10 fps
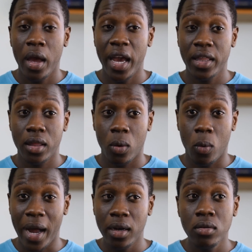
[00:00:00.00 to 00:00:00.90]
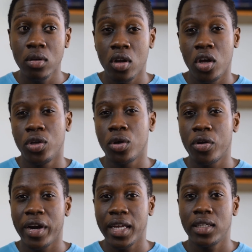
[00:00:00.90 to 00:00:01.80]
Either one, you
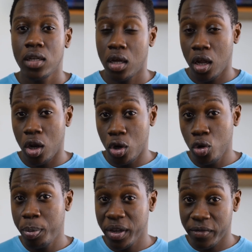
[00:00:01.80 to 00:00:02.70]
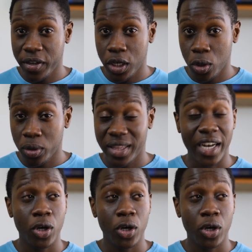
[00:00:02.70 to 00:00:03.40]
create a looping video that